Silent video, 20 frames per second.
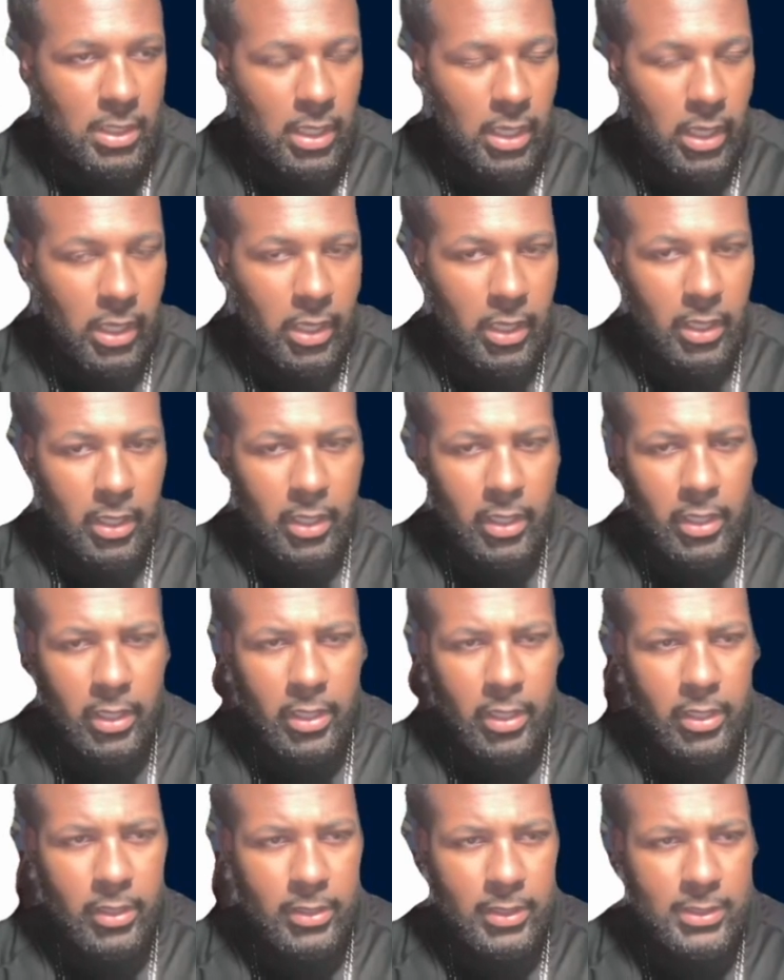
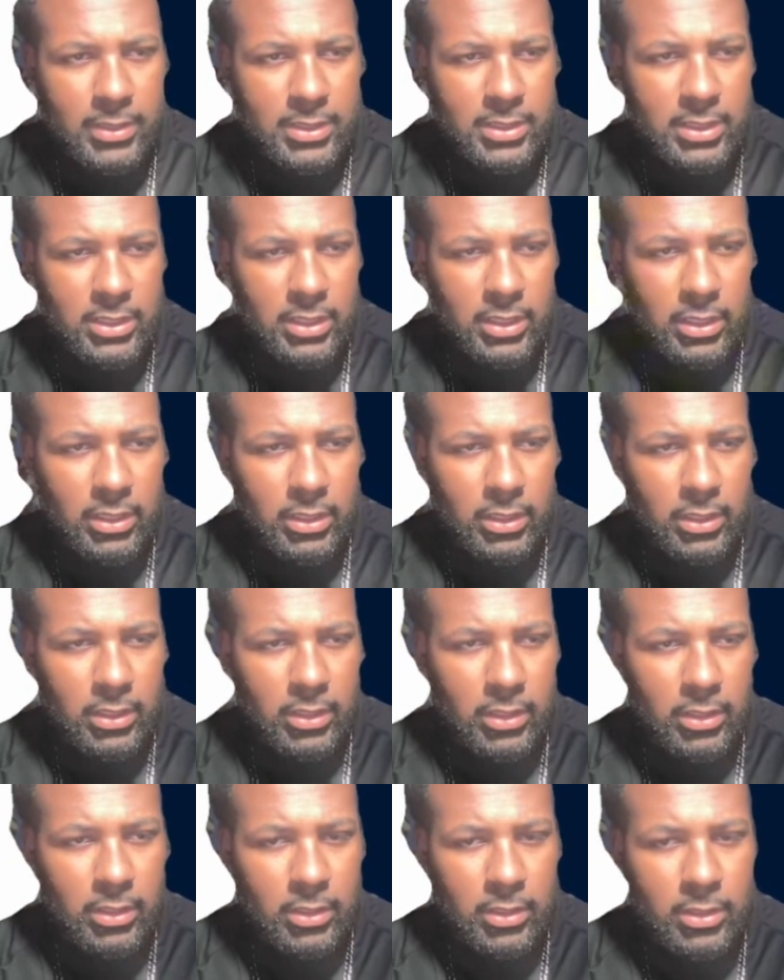Let's
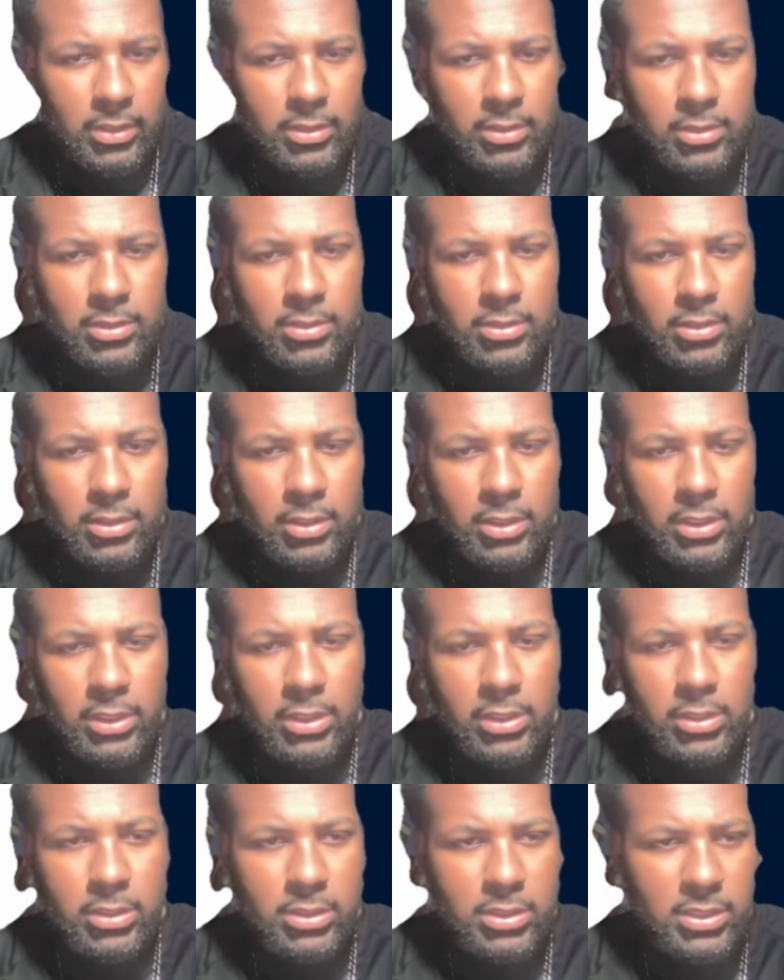see,
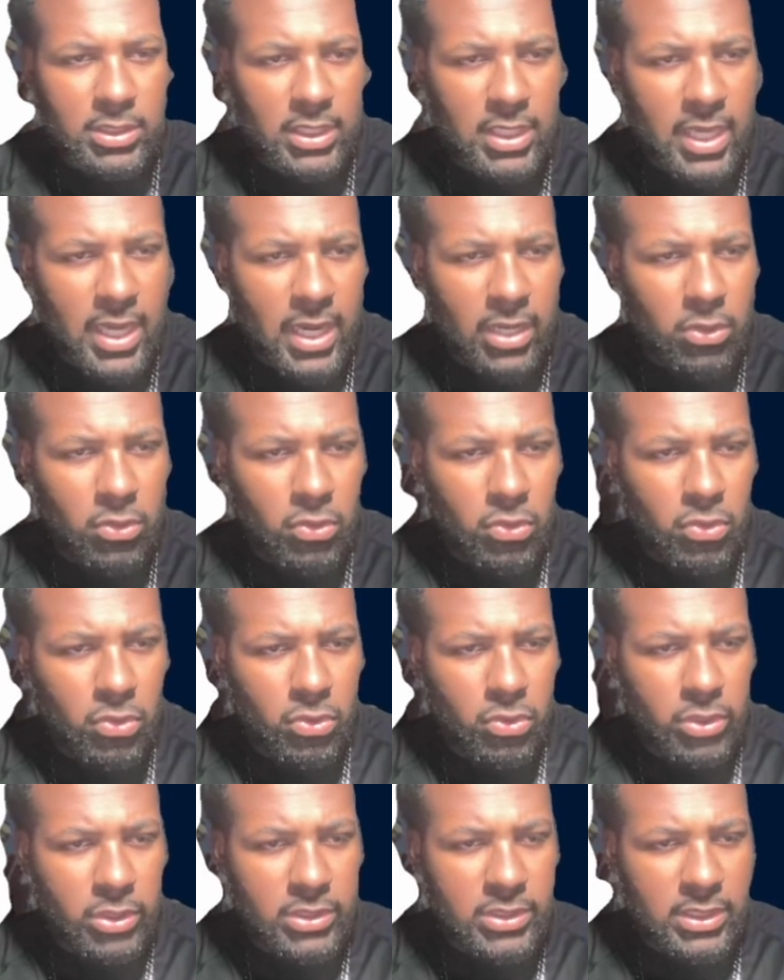
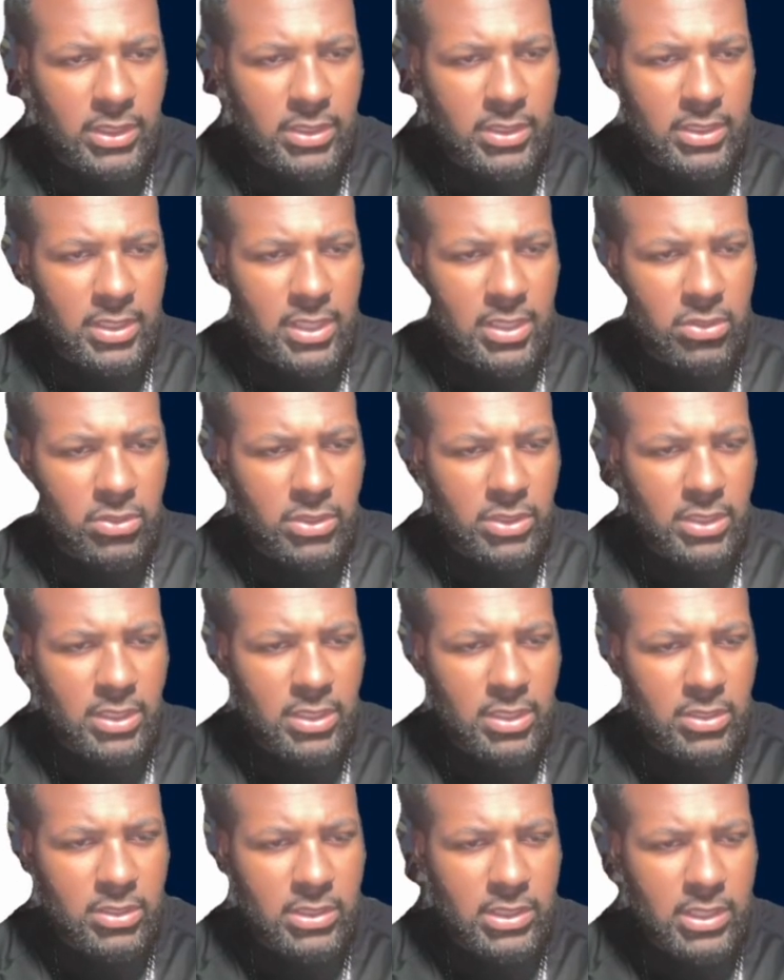Seattle. Let's see, Seattle.
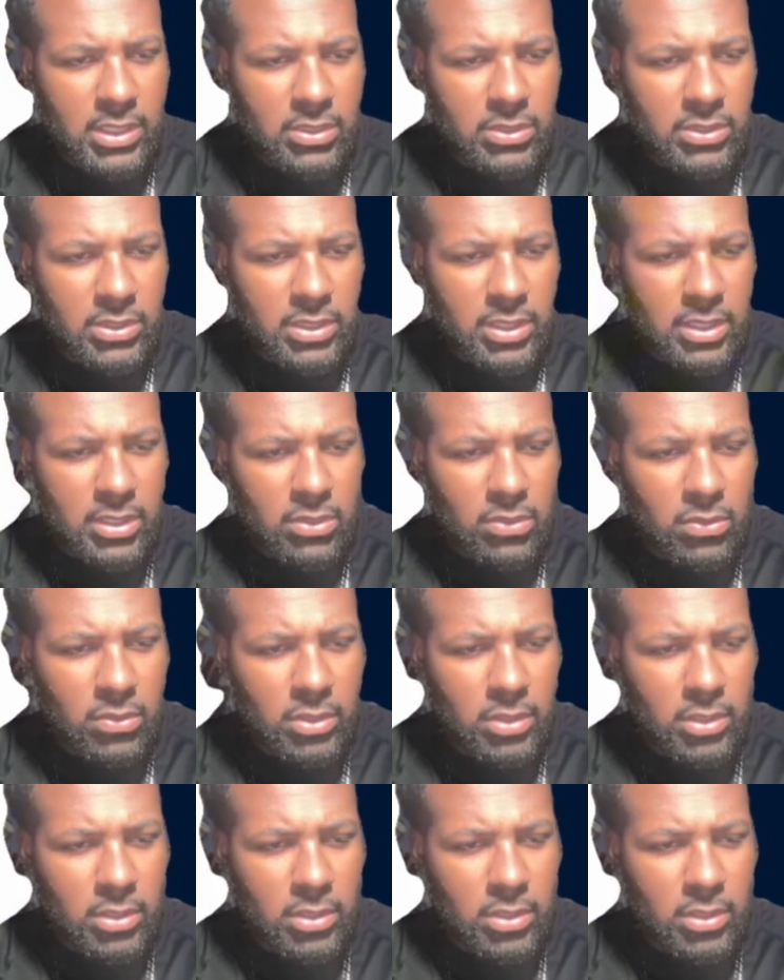Seattle.